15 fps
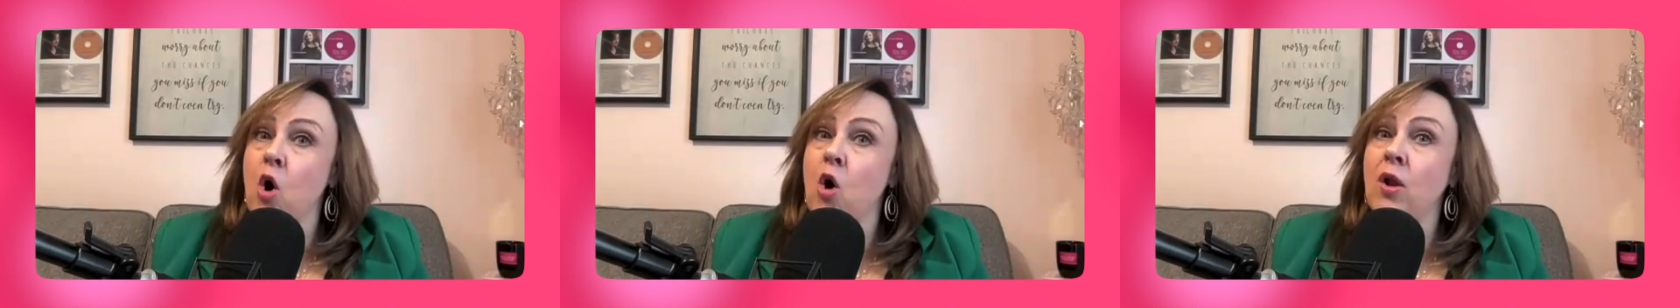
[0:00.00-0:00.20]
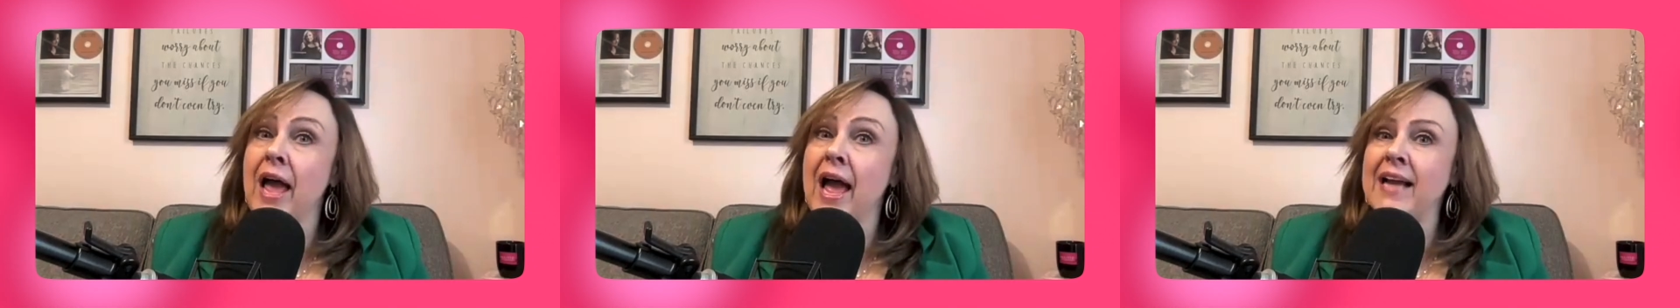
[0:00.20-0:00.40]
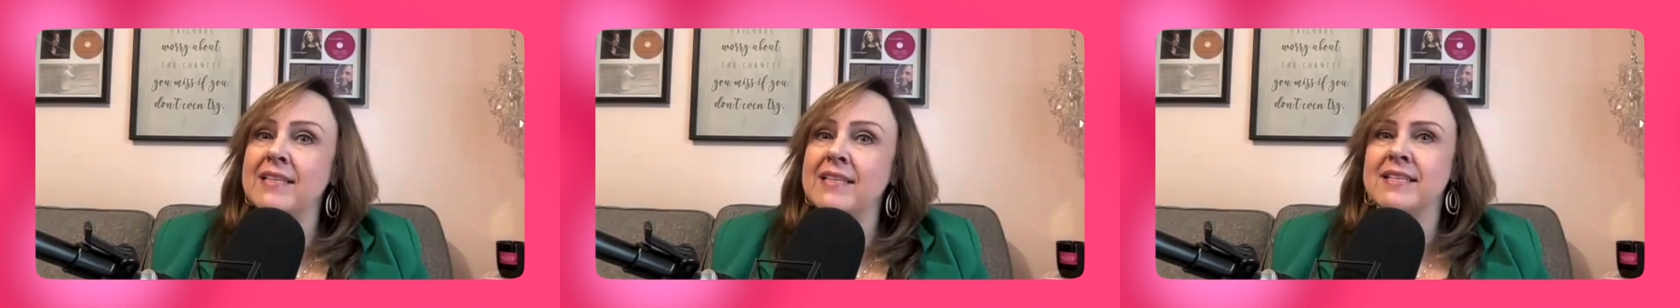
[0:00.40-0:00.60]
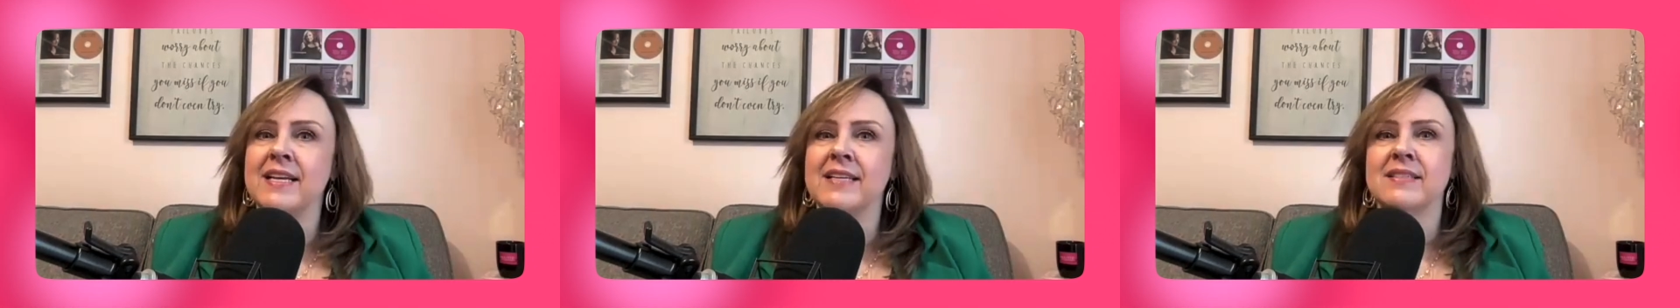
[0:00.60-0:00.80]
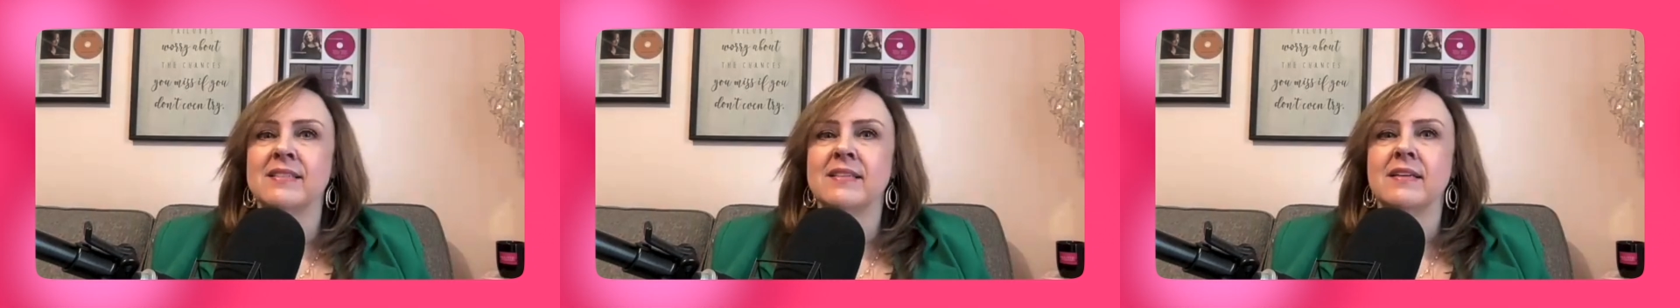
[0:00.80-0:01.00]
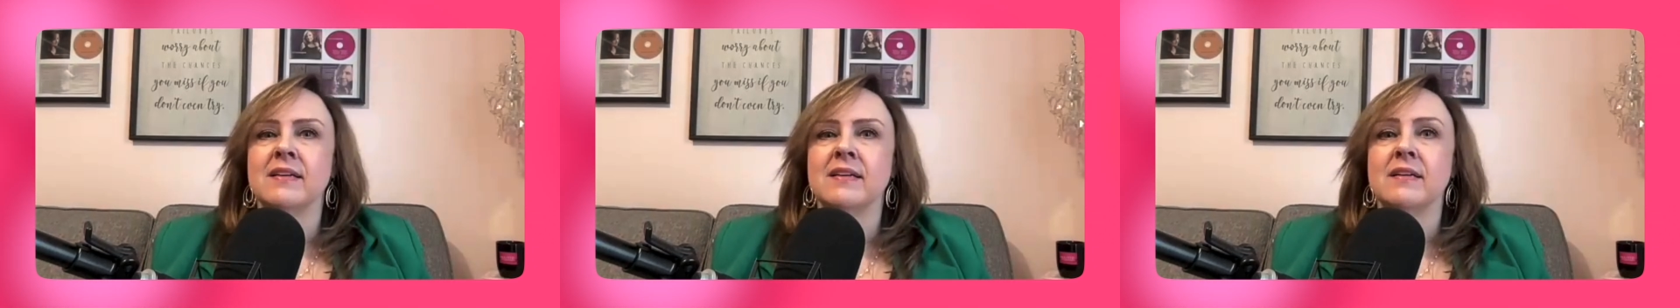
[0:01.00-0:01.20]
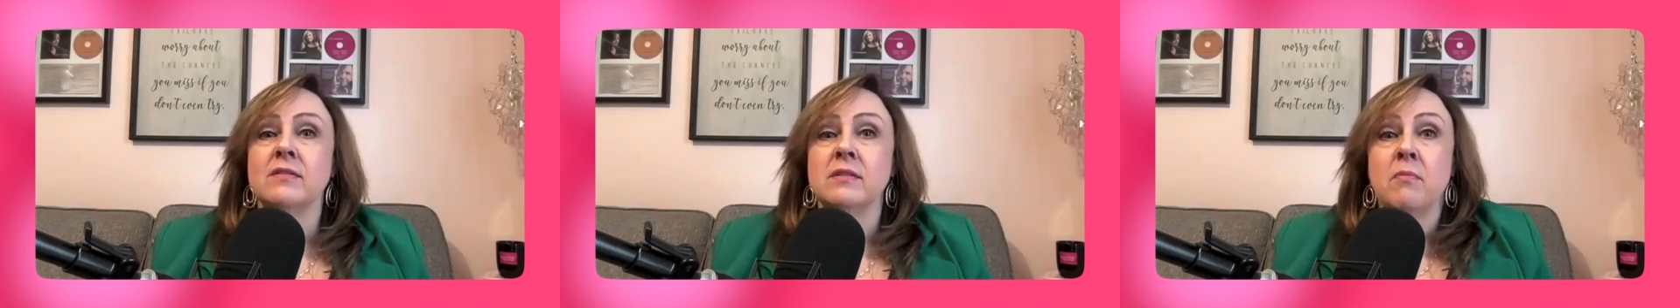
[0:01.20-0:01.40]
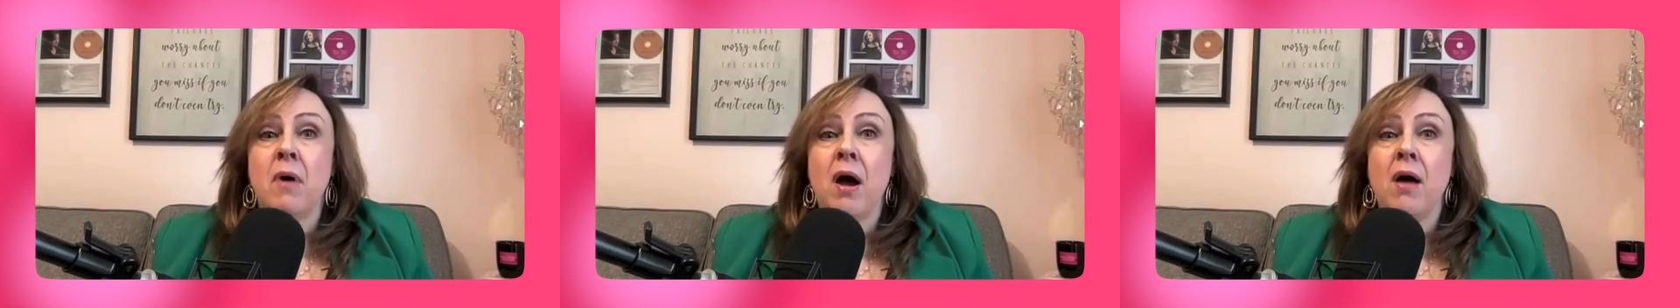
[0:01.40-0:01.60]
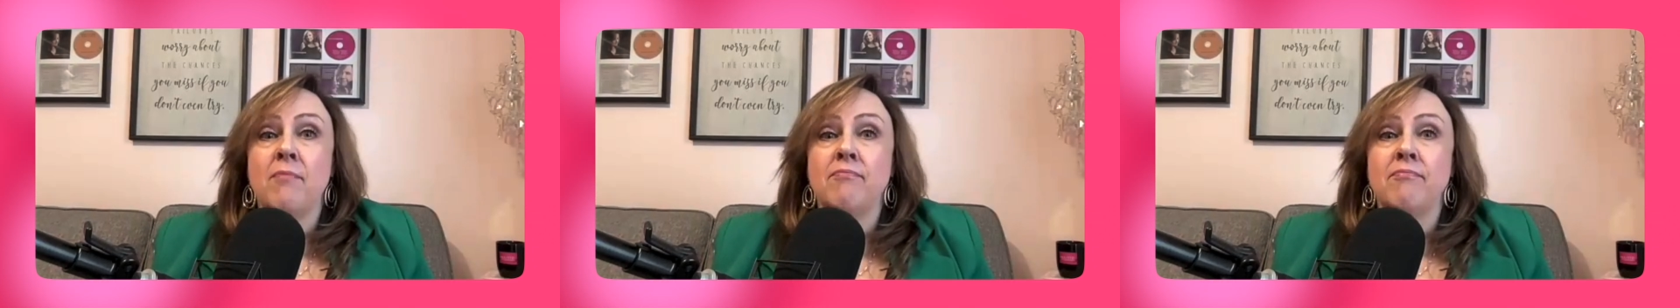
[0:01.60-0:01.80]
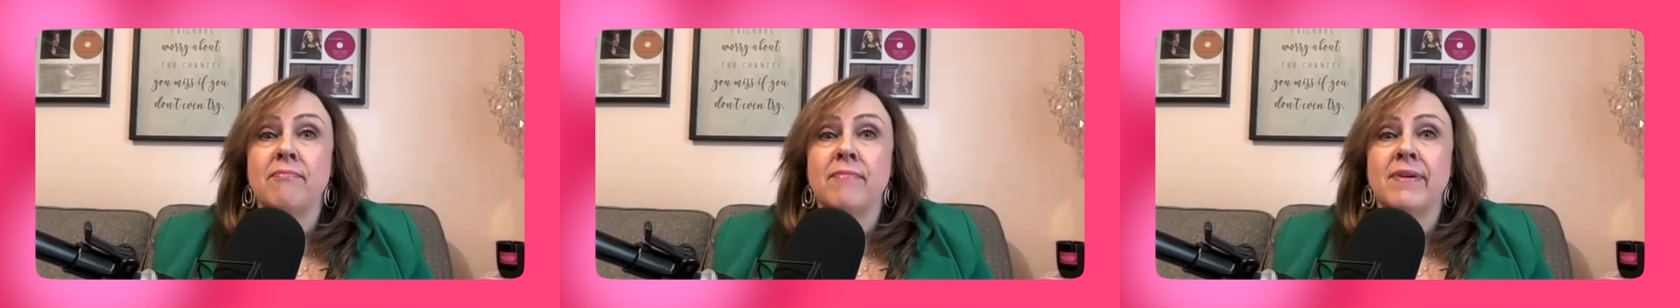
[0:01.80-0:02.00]
all access to
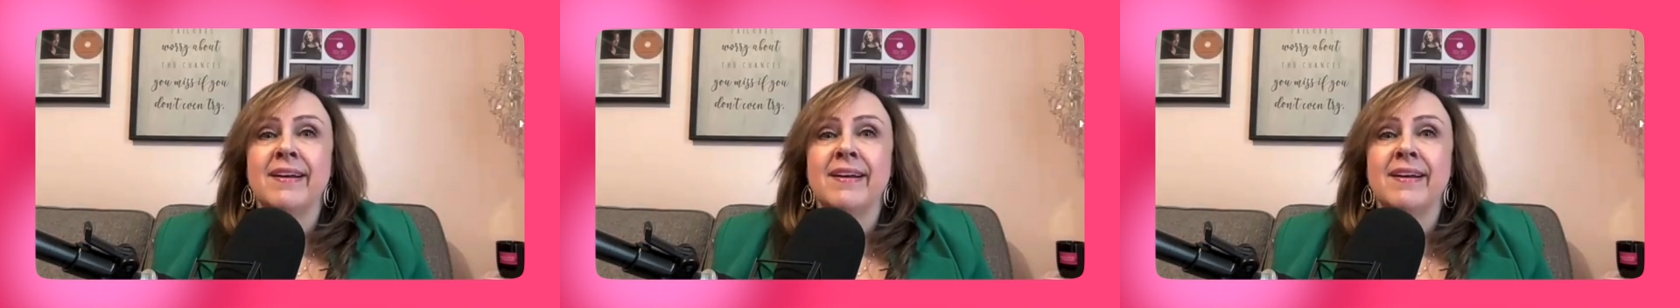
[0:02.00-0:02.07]
mom.